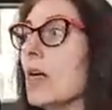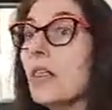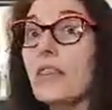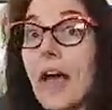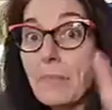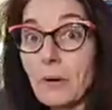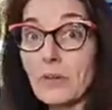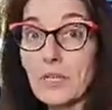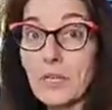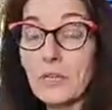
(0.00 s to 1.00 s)
That
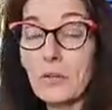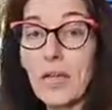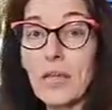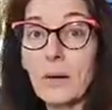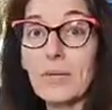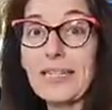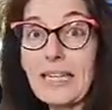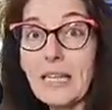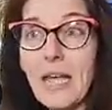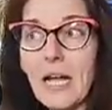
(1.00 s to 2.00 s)
person is okay that was
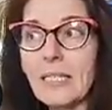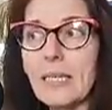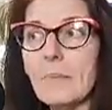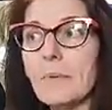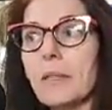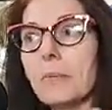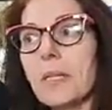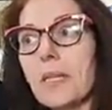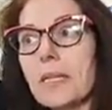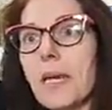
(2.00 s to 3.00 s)
in the accident, but the
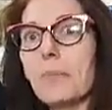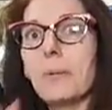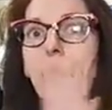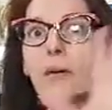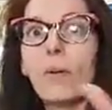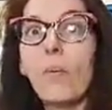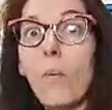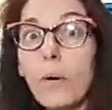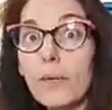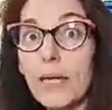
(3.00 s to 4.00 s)
police had to put out a
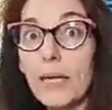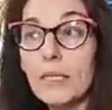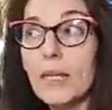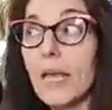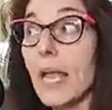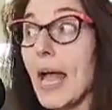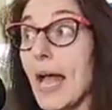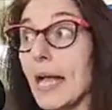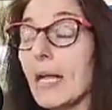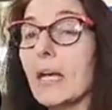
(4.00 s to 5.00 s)
warning saying,
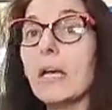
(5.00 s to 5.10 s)
hey,